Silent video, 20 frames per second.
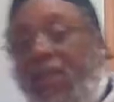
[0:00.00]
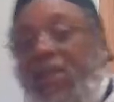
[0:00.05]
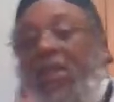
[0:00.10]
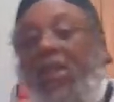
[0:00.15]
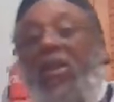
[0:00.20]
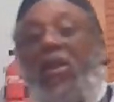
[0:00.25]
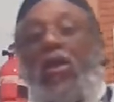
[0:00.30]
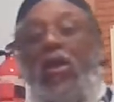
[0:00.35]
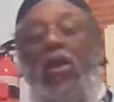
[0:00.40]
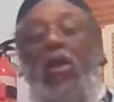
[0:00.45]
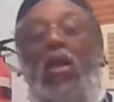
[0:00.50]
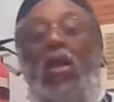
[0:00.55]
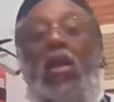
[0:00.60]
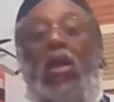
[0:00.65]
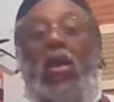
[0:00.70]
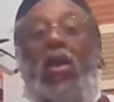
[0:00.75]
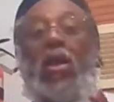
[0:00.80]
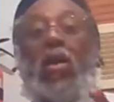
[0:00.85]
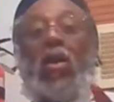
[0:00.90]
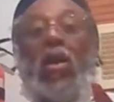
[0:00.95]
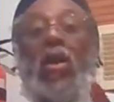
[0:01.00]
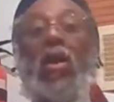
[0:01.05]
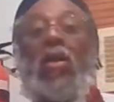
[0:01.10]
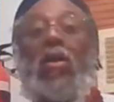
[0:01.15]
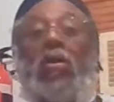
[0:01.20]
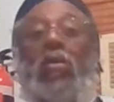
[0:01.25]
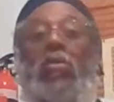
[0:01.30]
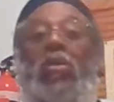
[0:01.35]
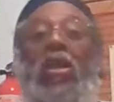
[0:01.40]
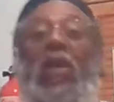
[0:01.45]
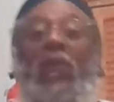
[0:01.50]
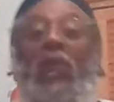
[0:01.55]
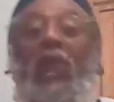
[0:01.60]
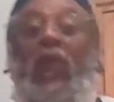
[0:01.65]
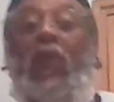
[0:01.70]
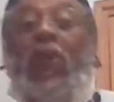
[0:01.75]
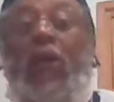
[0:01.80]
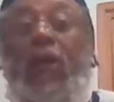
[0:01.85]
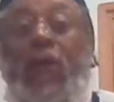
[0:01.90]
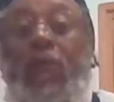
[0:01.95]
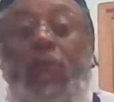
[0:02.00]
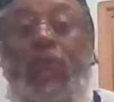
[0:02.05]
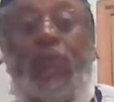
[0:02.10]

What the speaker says: sink. Tip for you: